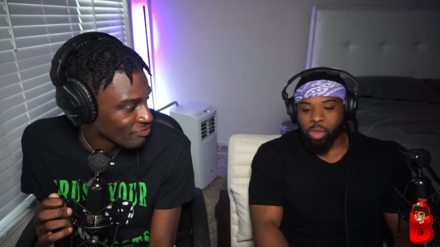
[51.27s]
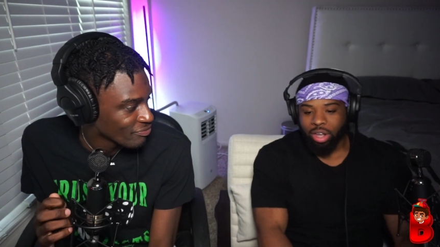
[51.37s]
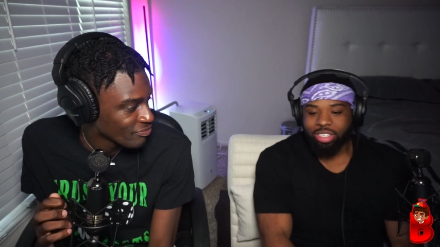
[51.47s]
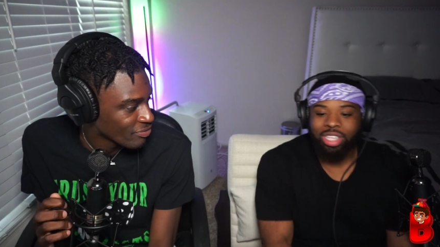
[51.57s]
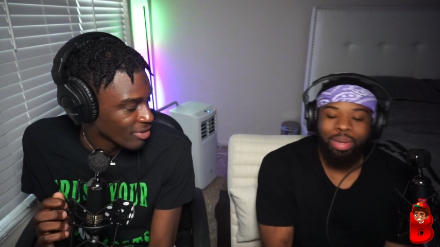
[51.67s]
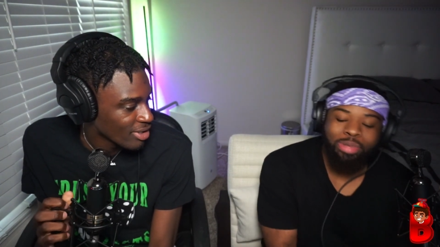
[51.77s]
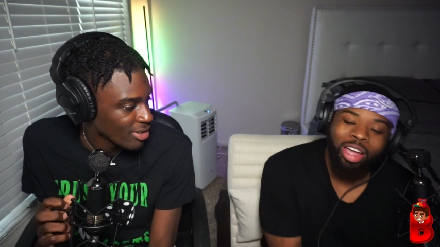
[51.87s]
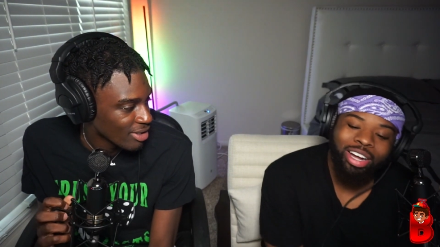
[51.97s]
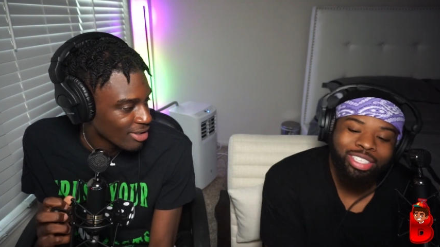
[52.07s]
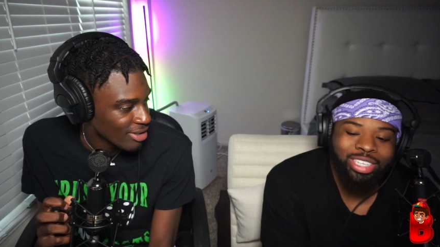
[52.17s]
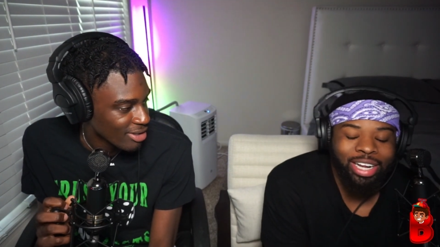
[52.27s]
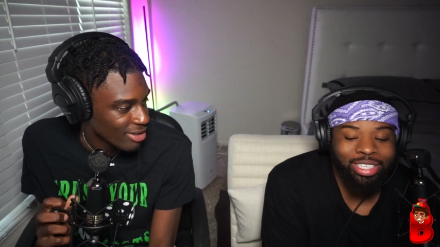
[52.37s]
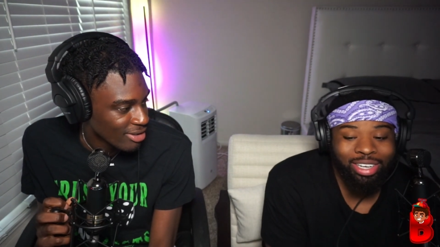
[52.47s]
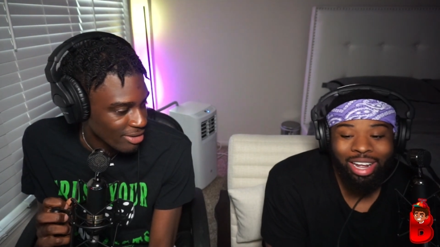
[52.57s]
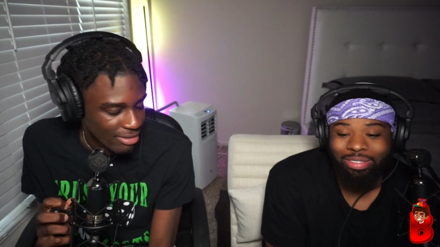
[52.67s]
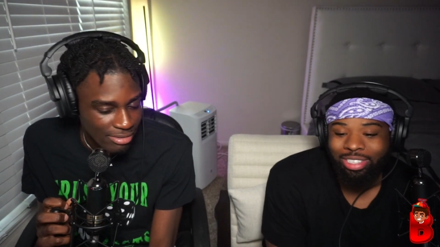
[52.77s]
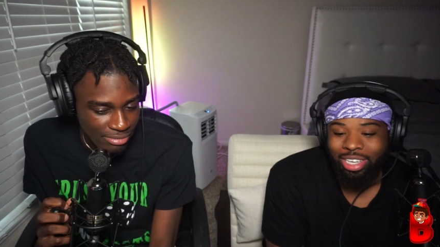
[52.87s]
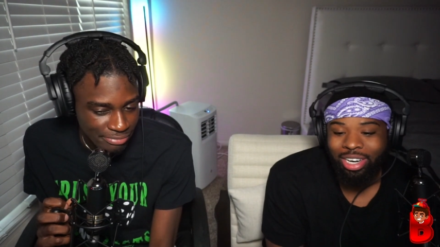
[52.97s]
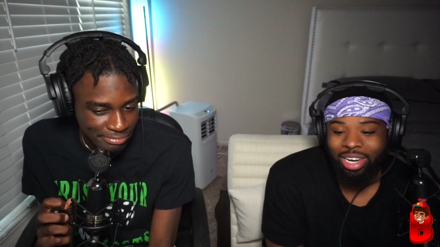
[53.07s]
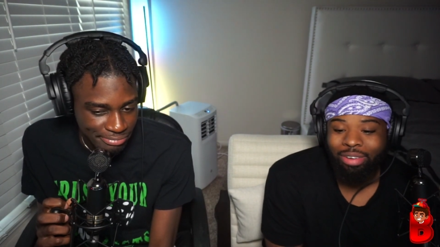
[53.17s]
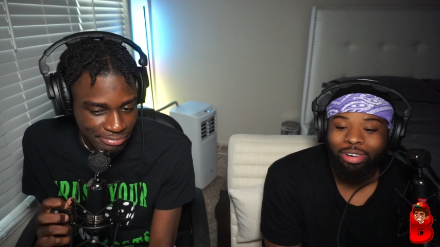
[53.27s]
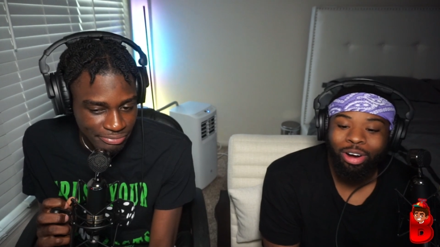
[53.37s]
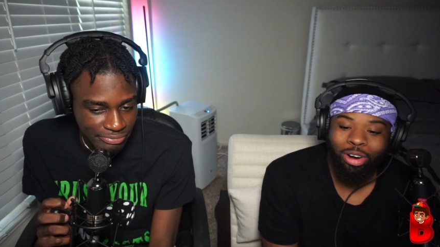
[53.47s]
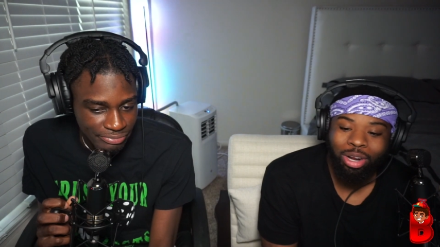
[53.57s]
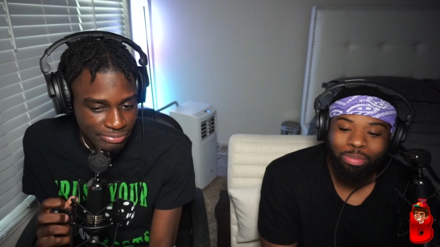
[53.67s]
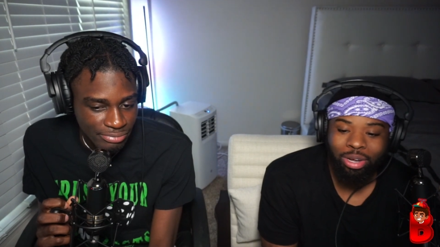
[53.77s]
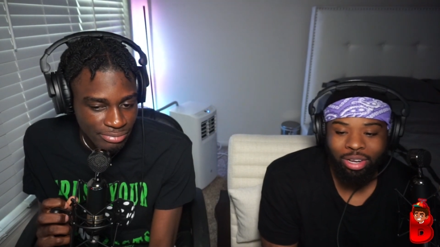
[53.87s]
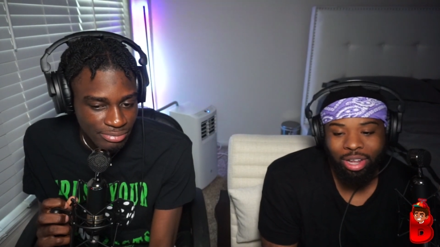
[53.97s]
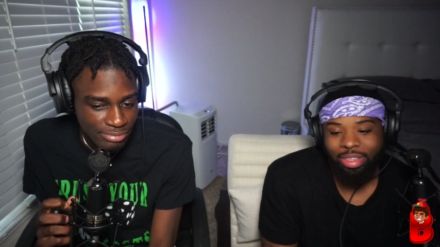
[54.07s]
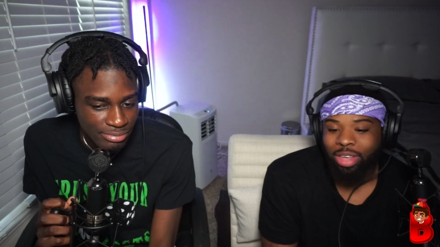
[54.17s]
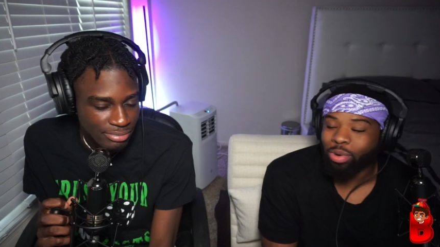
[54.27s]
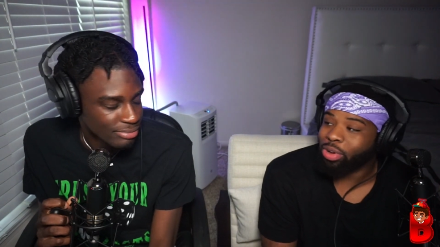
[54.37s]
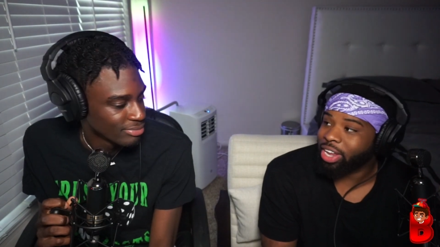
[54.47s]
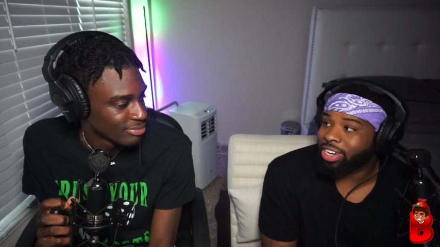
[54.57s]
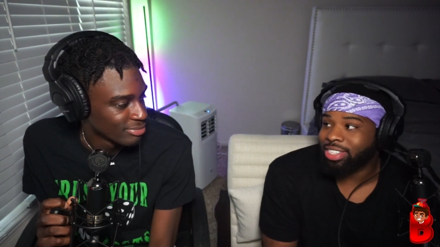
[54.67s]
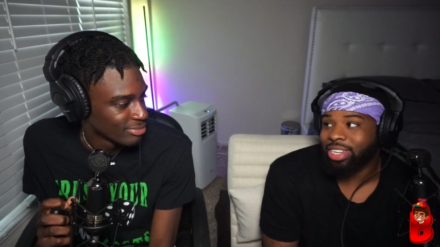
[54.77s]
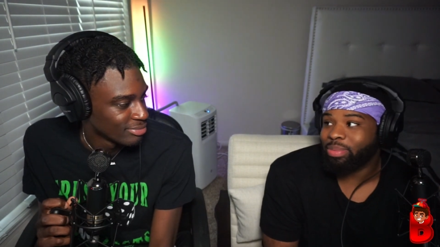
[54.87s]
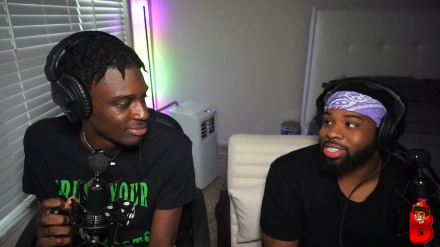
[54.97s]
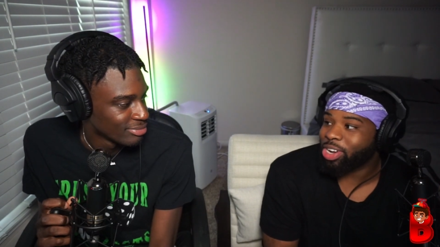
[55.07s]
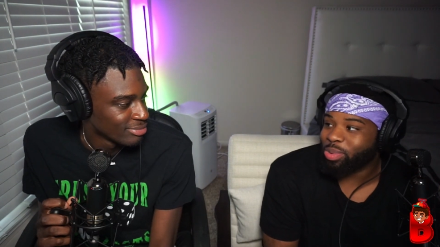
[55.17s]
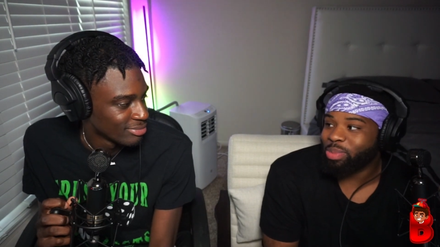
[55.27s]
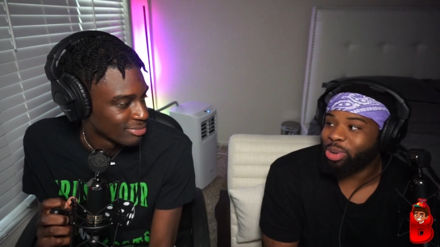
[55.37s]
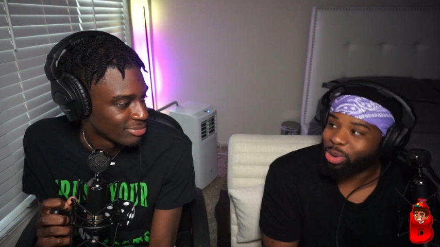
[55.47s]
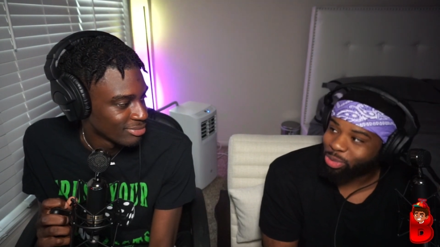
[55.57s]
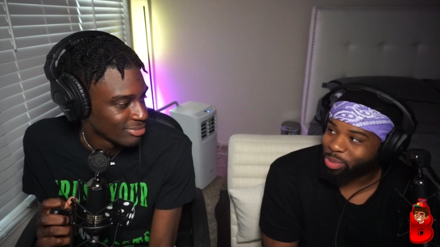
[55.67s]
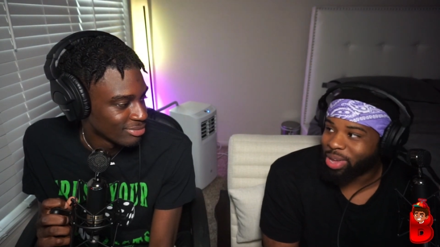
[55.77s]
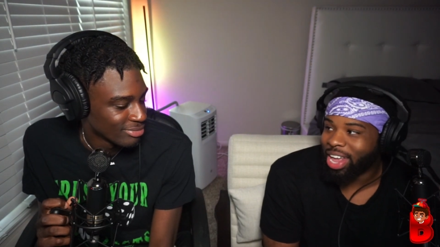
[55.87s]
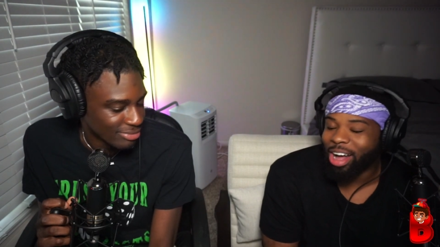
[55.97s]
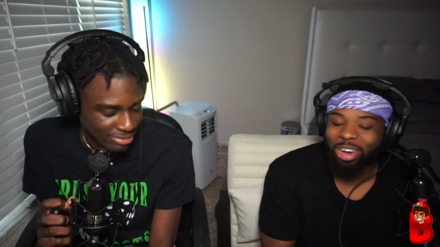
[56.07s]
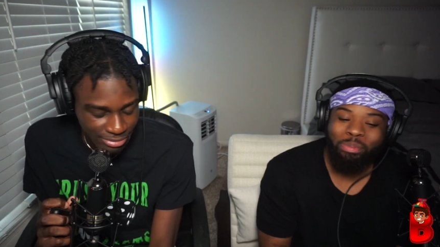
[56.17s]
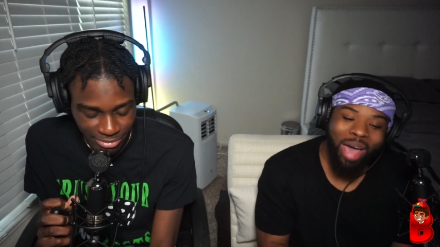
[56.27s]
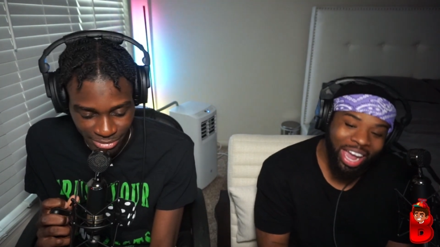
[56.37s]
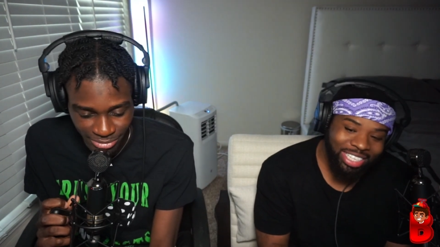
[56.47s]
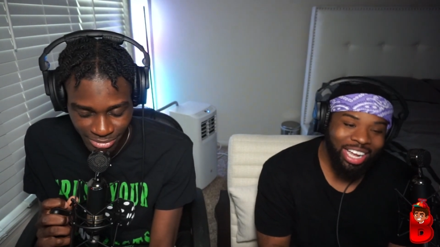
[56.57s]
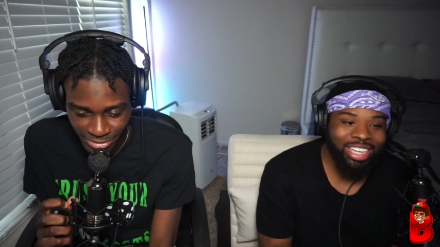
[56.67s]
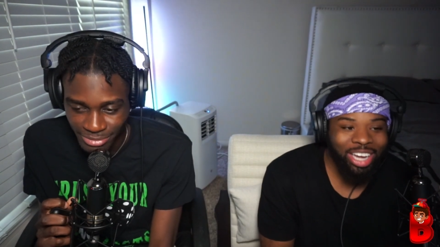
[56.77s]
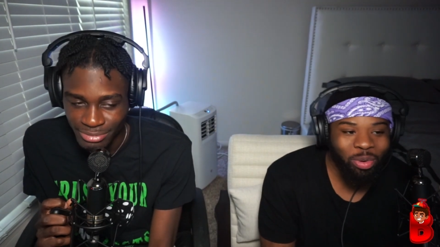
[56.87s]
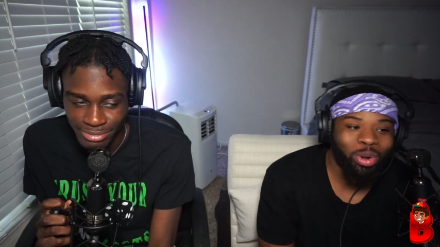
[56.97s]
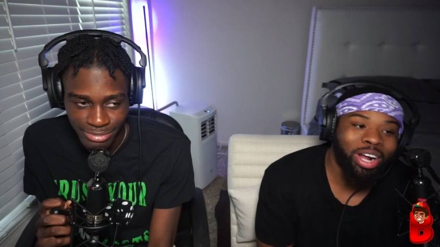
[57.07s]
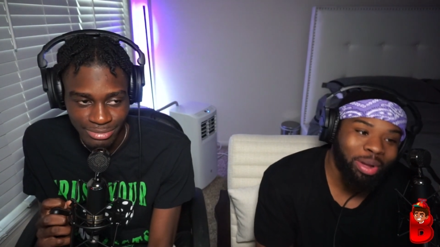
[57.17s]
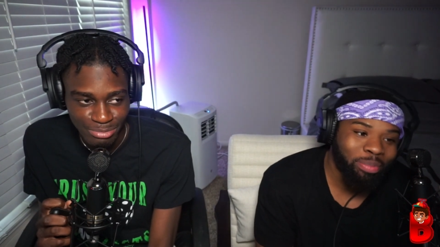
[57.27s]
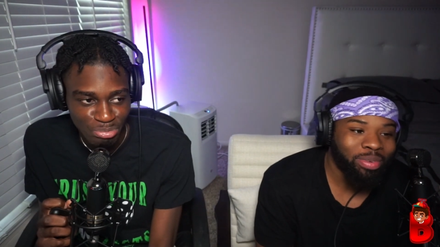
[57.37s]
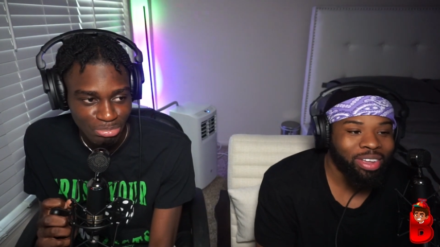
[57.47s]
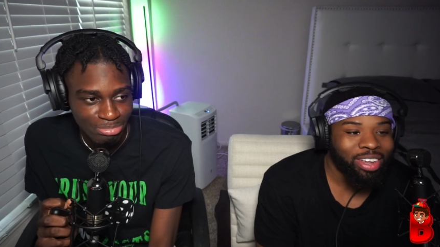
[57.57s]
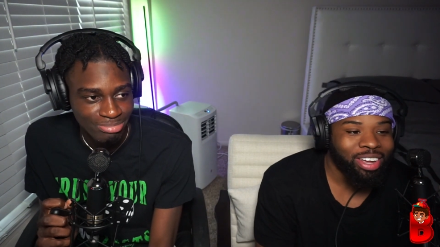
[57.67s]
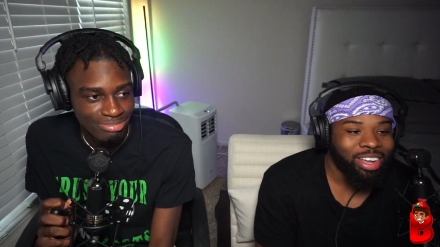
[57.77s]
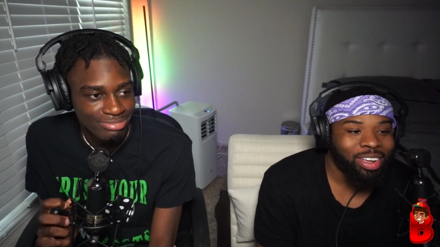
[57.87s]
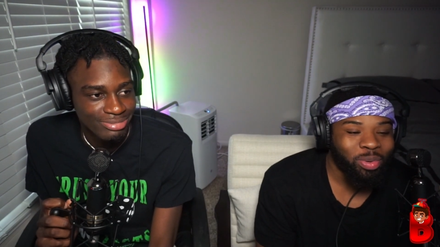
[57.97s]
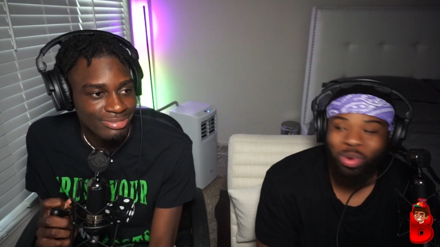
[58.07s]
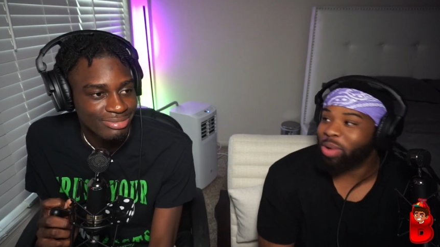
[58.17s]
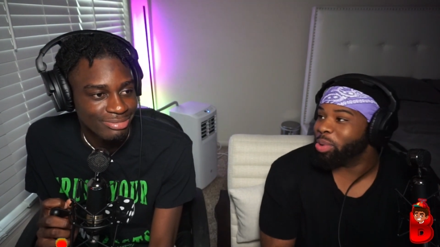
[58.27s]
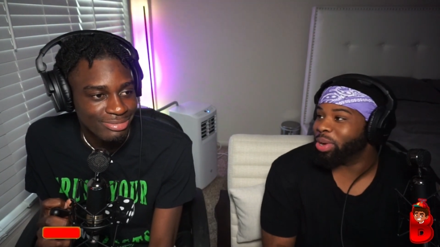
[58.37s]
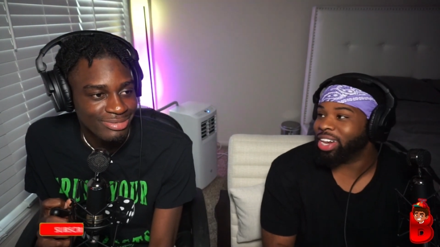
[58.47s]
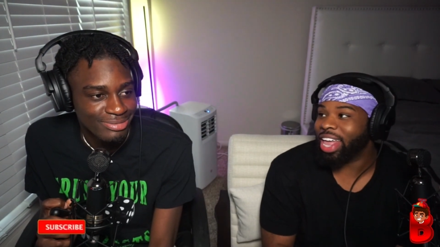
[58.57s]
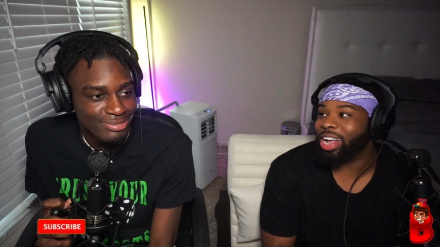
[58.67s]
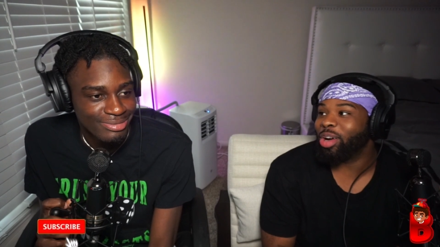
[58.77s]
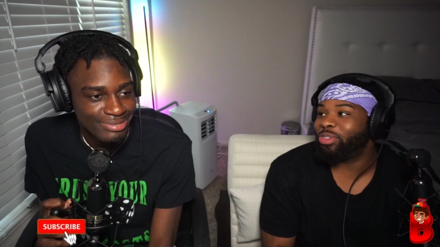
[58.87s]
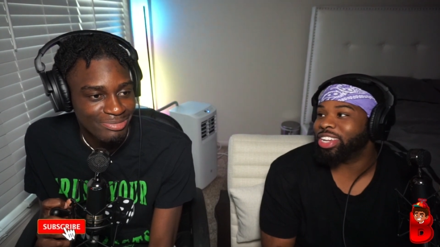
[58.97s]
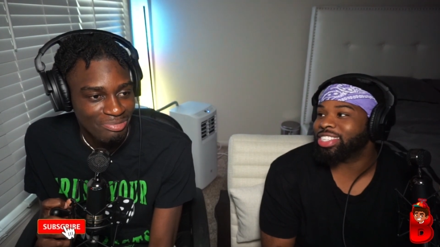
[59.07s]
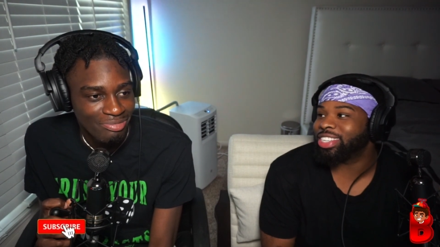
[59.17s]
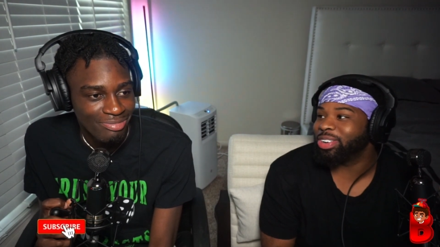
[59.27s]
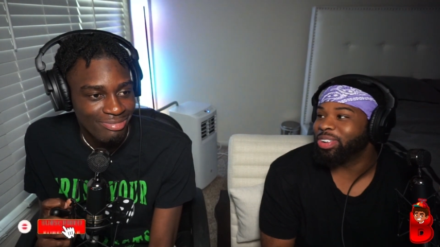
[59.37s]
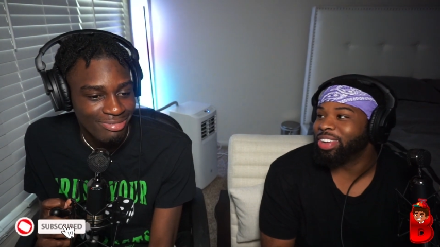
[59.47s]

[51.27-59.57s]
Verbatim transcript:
Speaker 1: Slipknot, Unsainted. Never seen it, never heard it, but I think we're going to get into something. It's going to be beautiful, man. All the maggots out there, what up? Mm -hmm. We, got, we want a like go for this too?